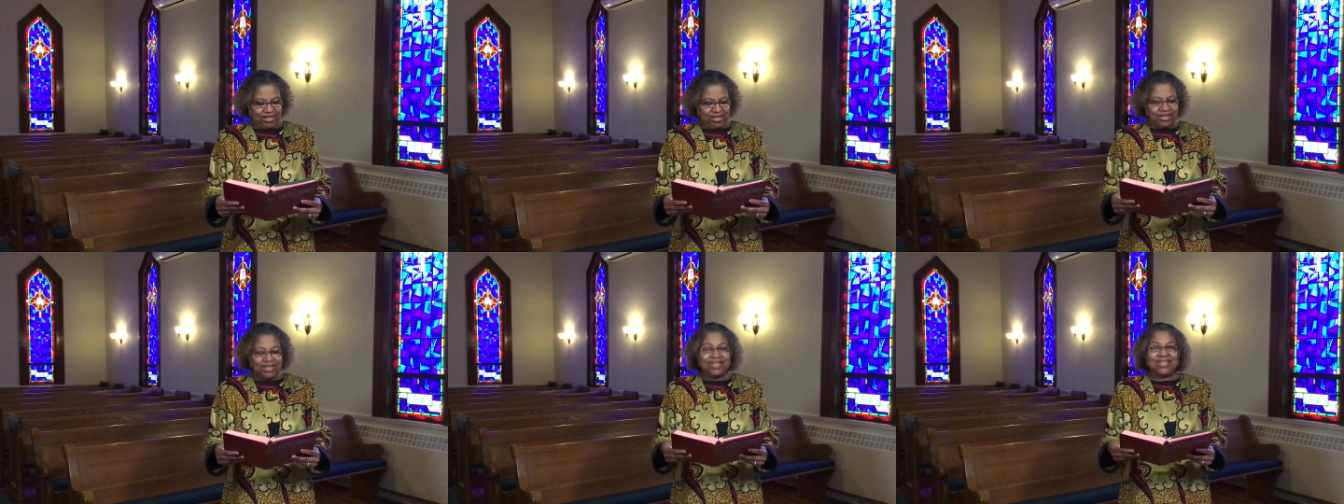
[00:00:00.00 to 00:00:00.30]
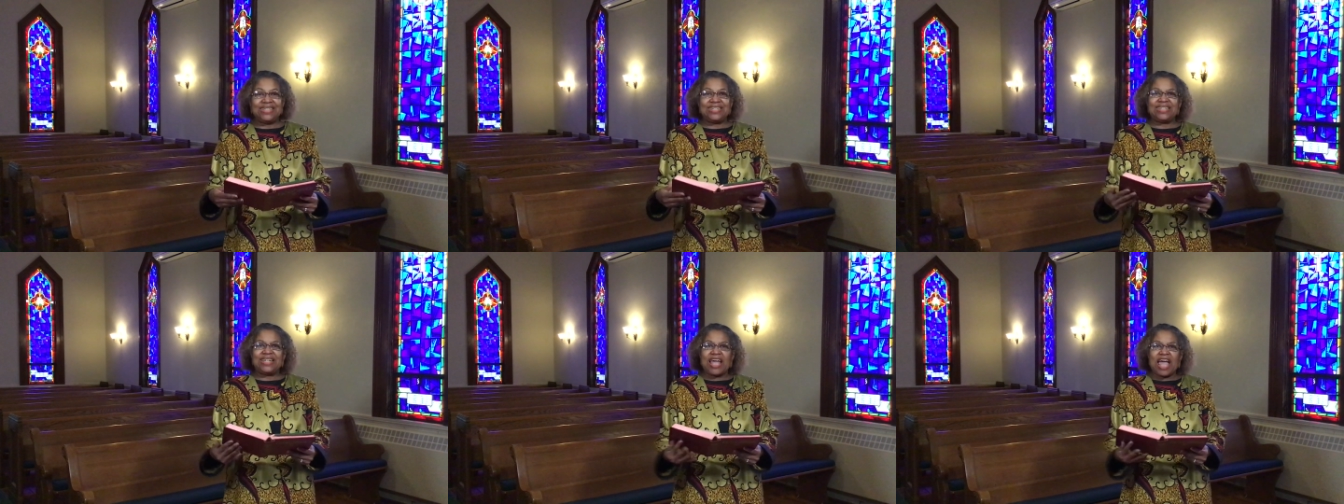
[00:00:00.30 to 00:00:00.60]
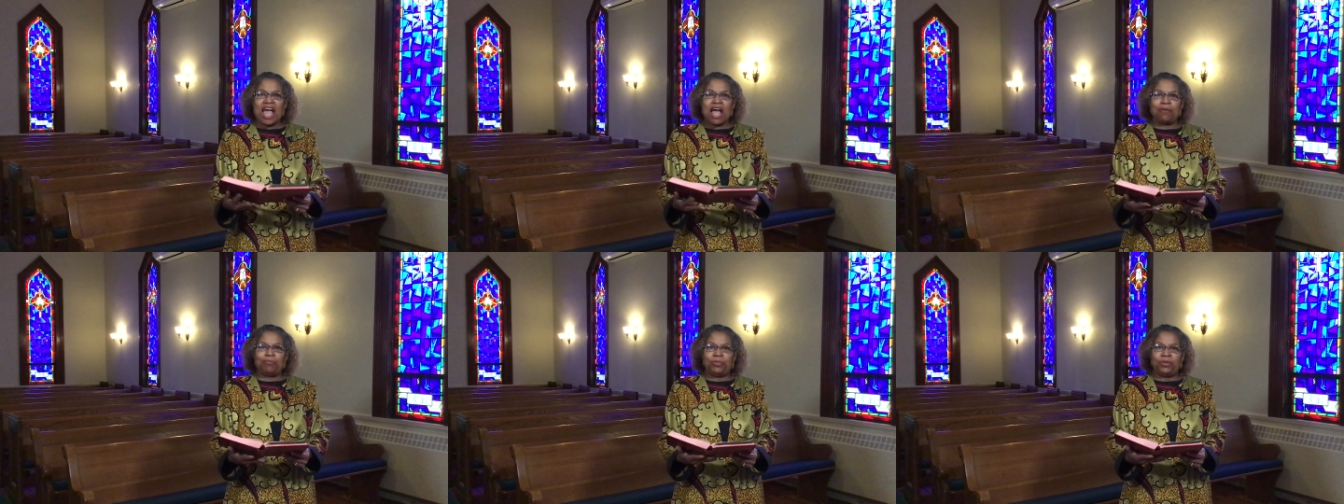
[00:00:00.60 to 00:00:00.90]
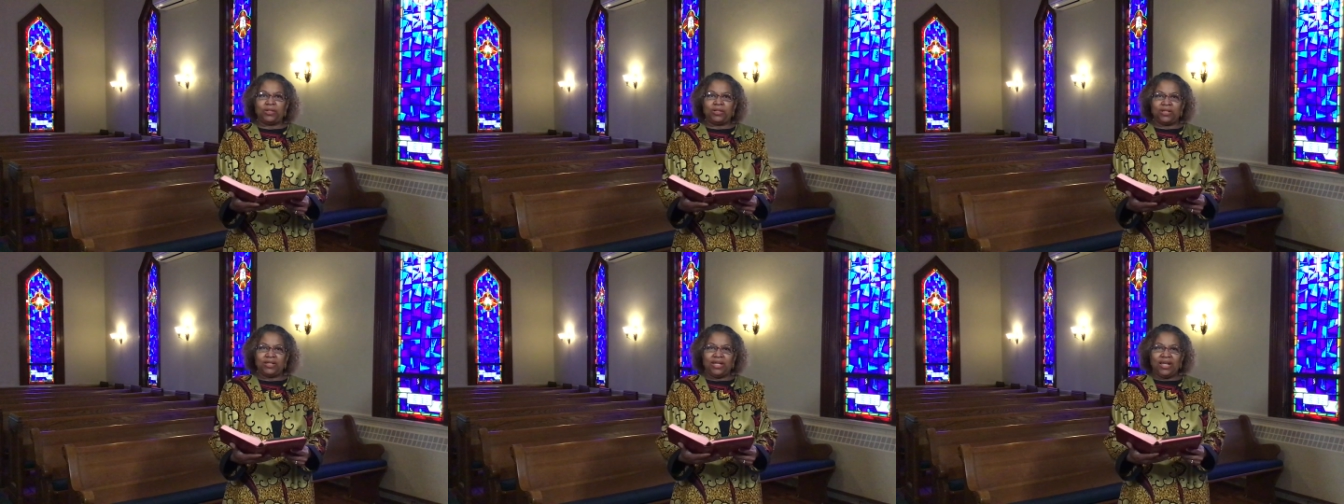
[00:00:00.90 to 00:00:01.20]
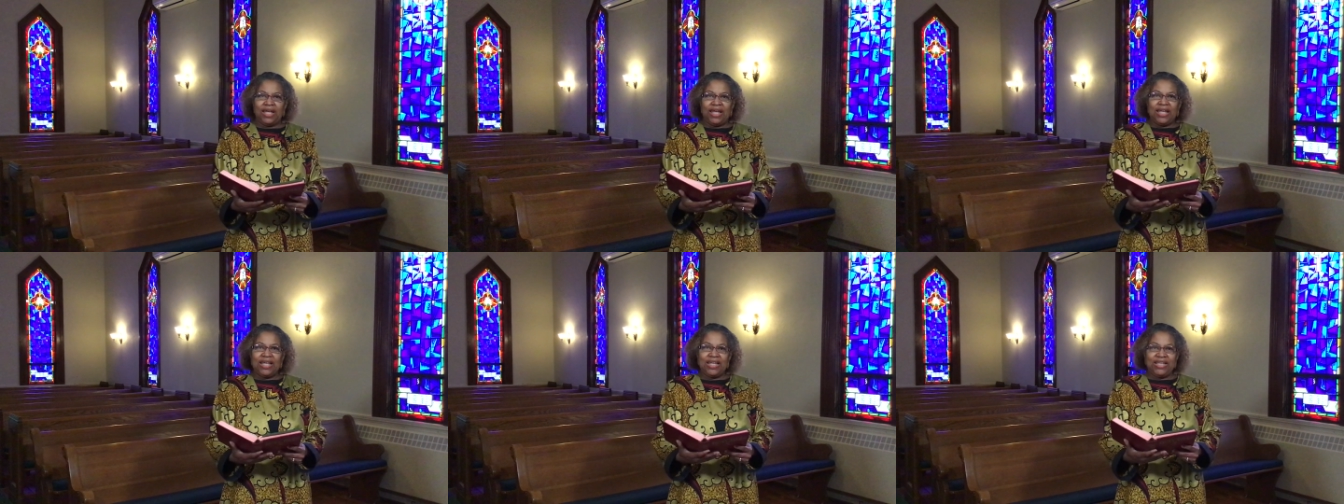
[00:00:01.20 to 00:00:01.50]
This happened
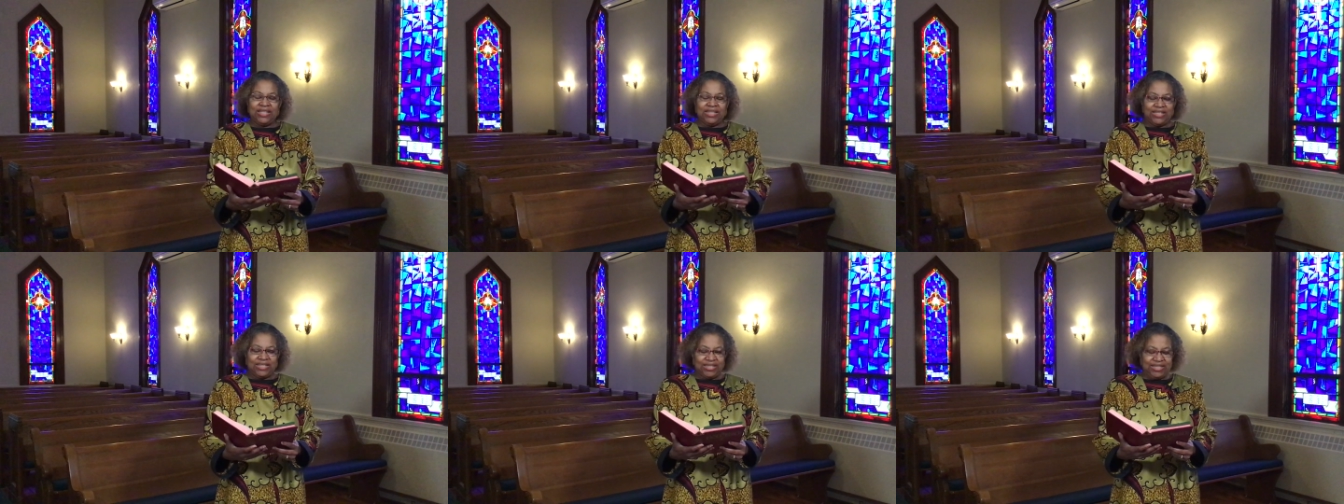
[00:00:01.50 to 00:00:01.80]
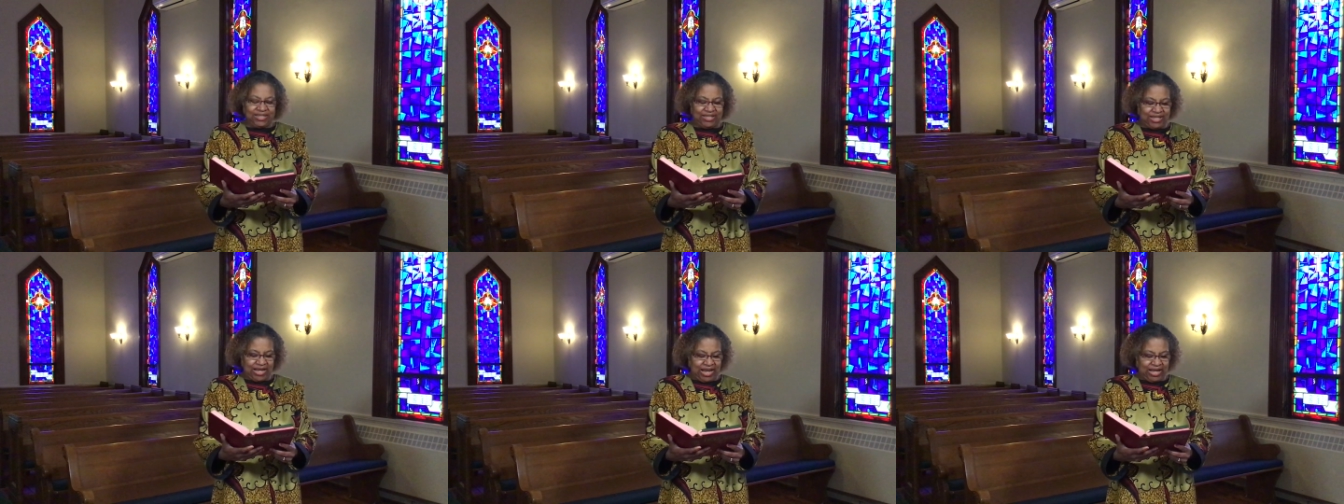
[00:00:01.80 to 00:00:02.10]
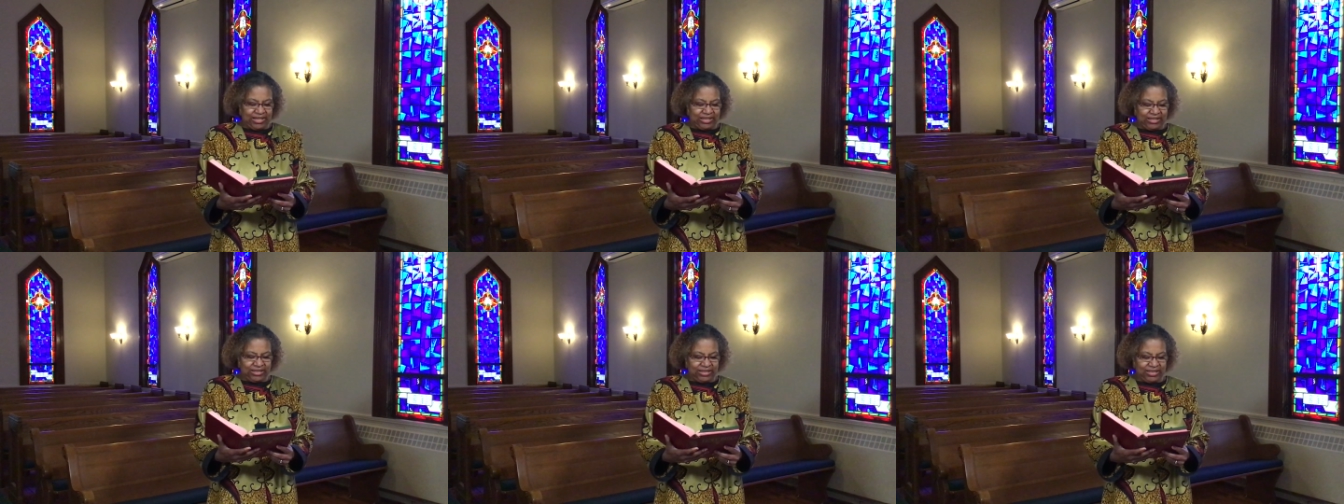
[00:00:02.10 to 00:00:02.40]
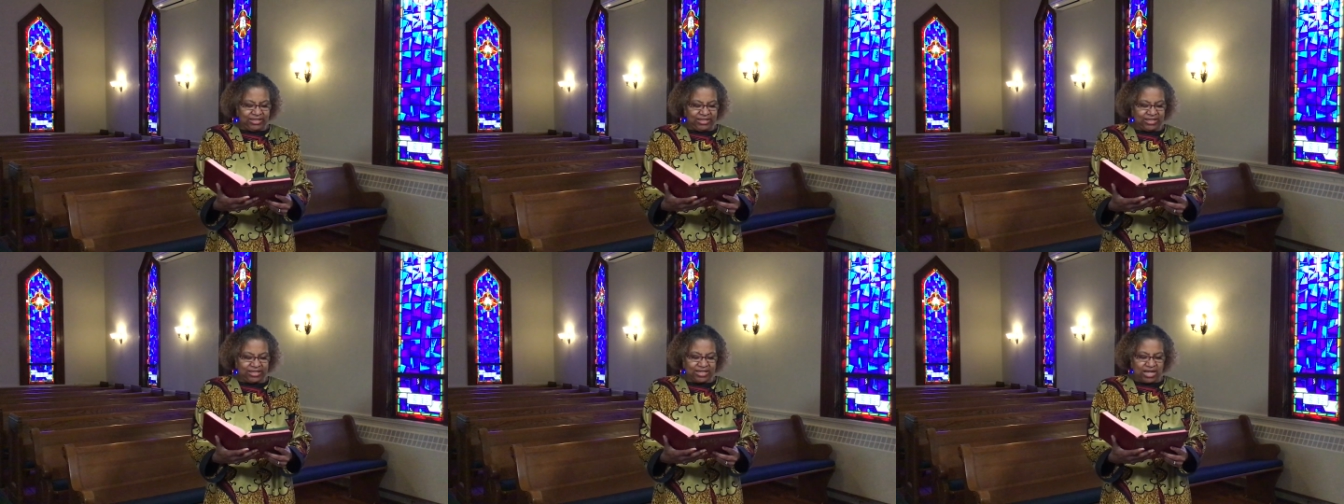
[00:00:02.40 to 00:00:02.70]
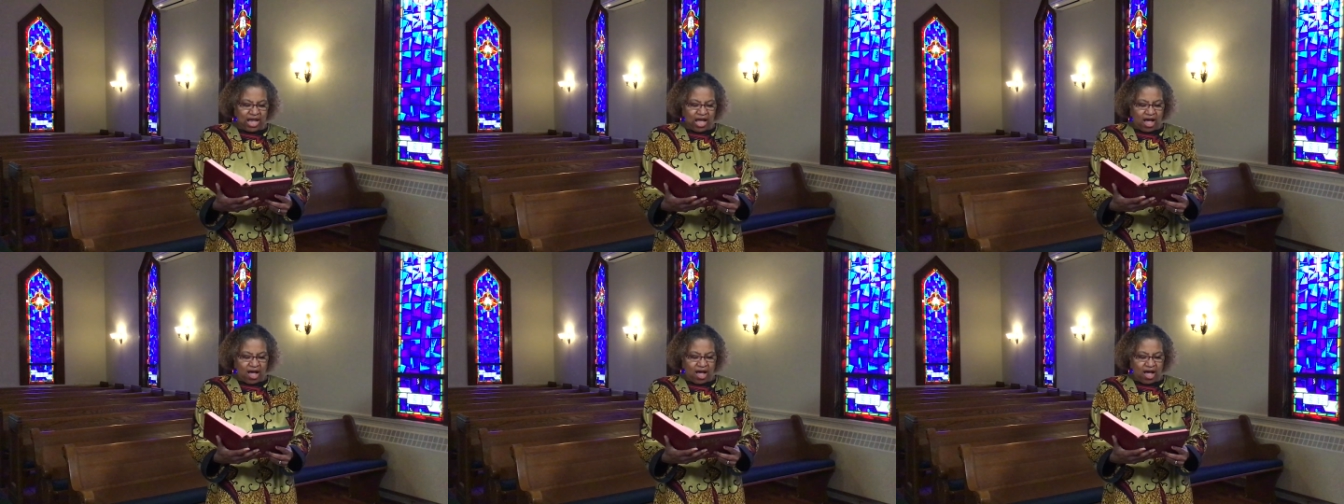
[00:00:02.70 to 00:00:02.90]
in the days